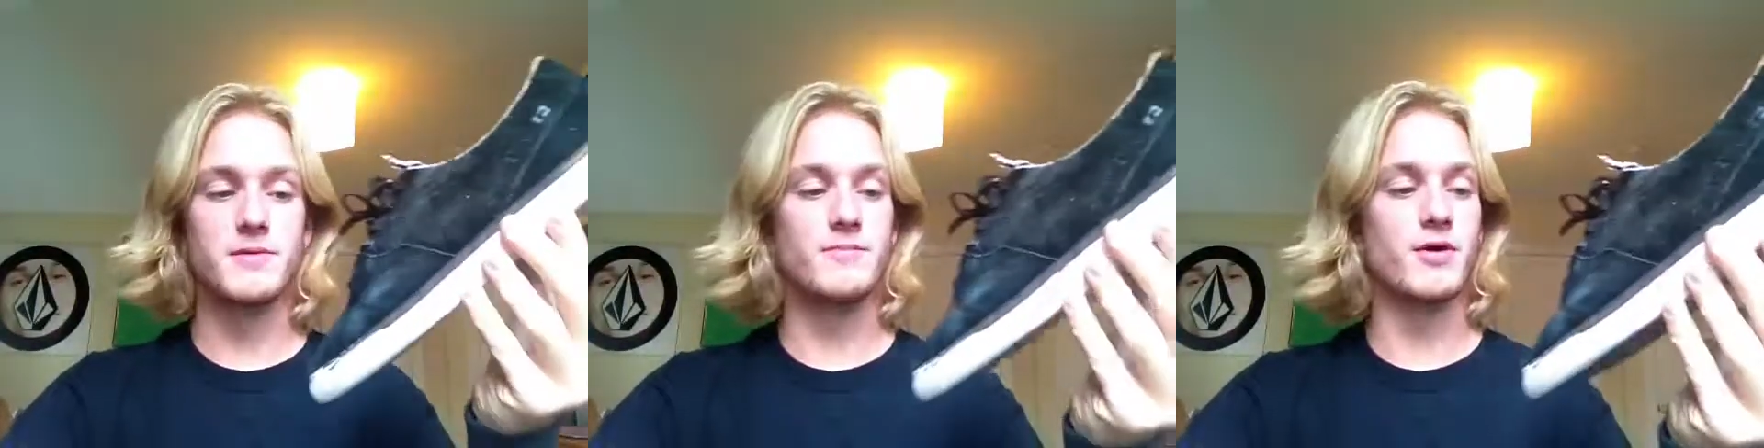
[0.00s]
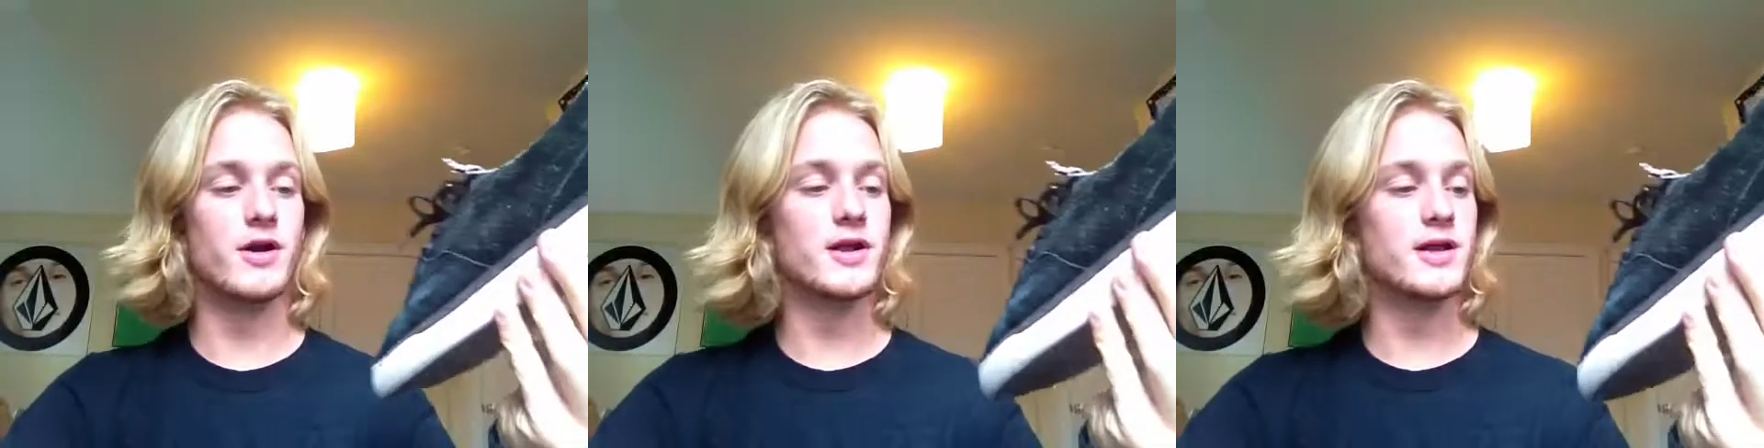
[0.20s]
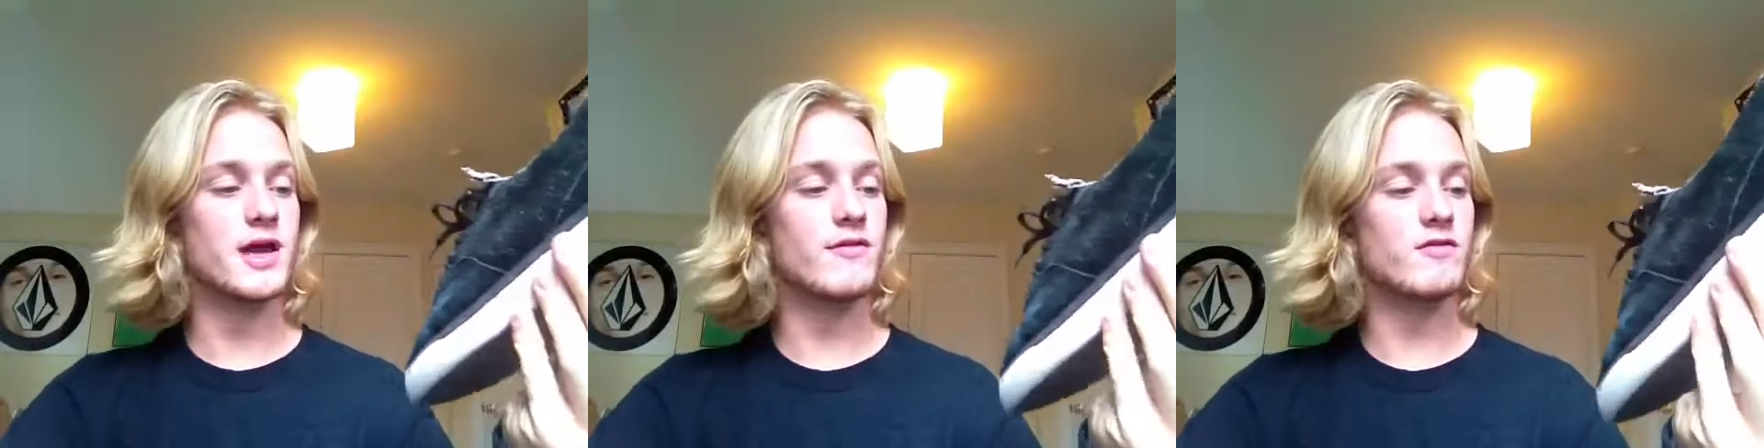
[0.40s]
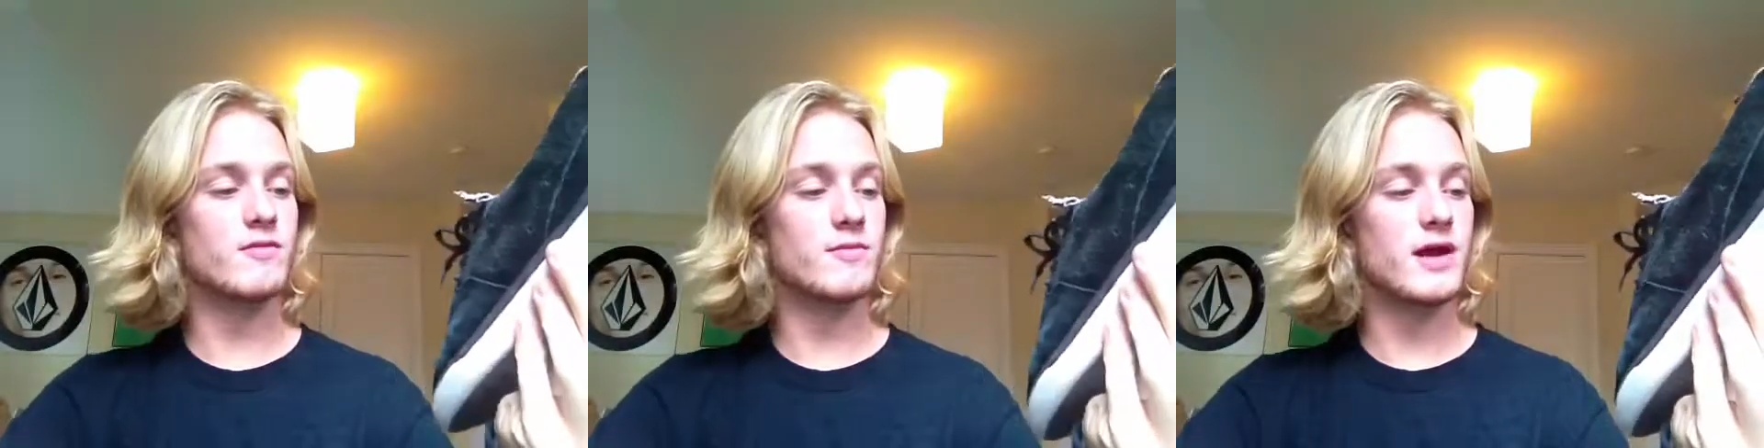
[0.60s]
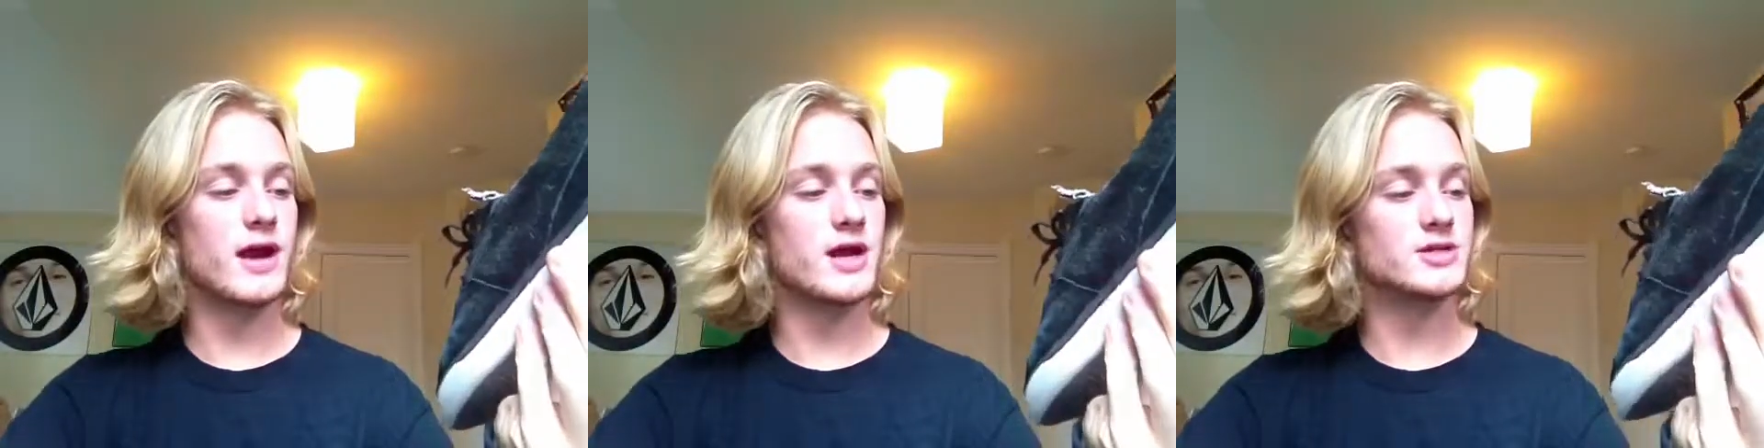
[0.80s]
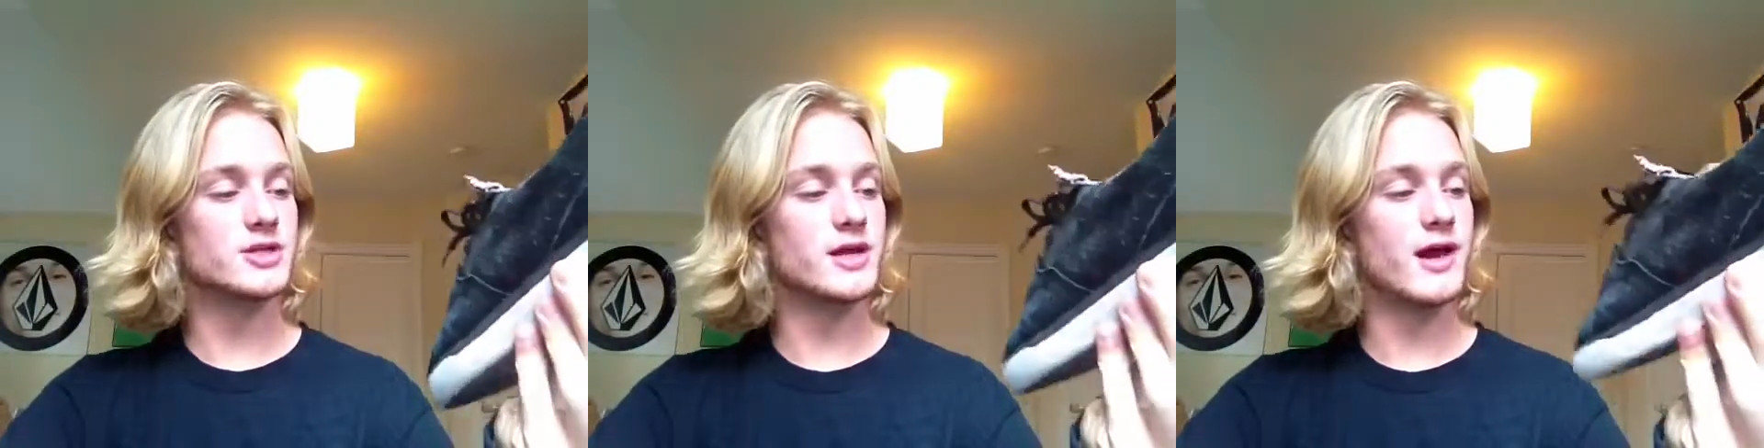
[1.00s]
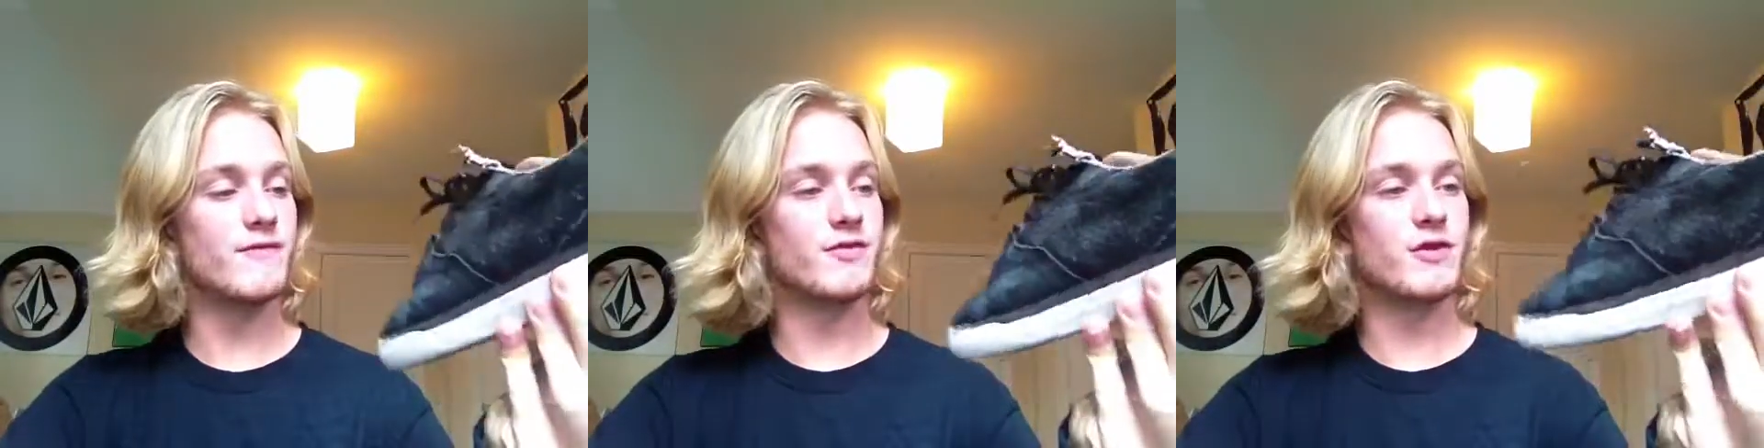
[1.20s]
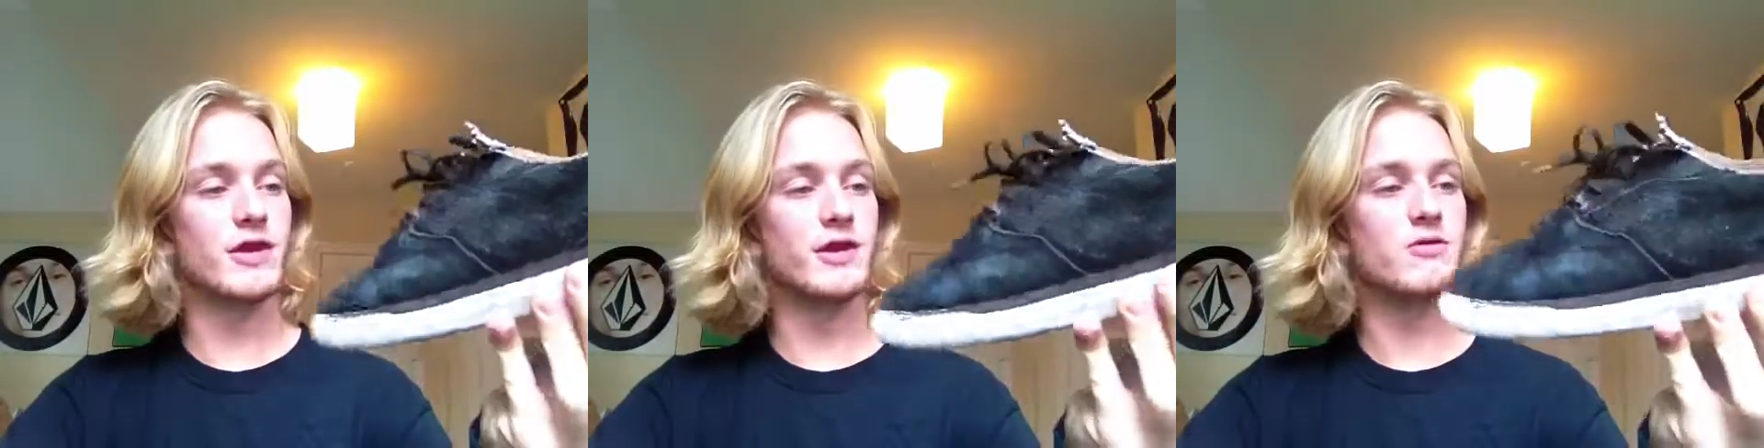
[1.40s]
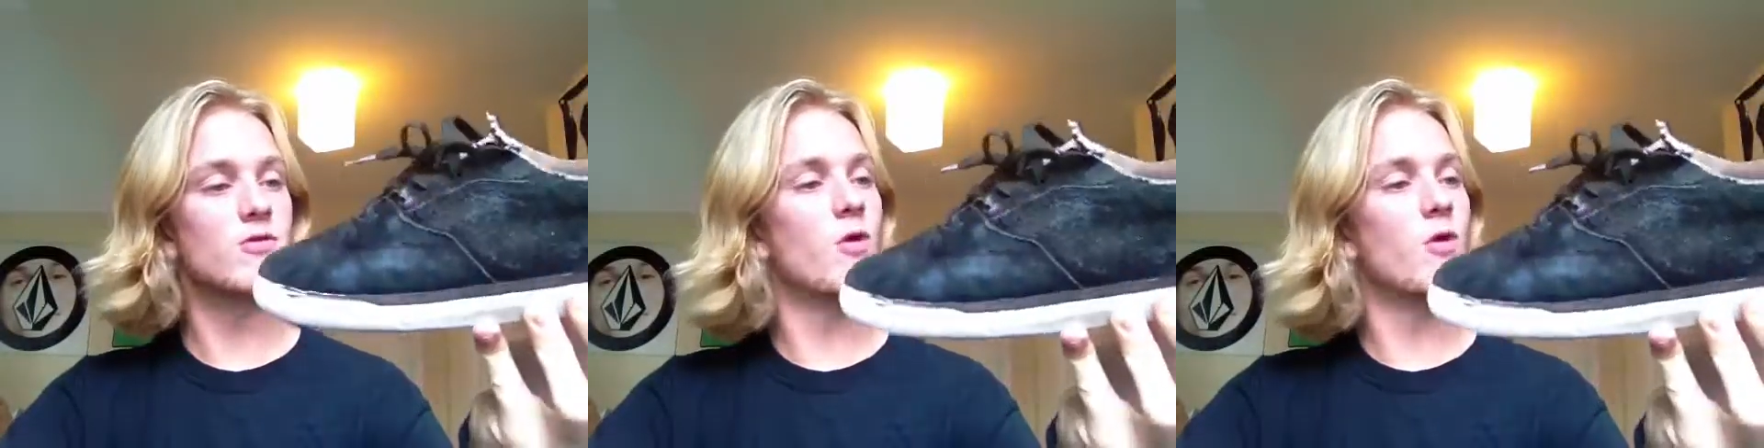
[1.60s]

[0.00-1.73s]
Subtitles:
buddy gave it to me actually after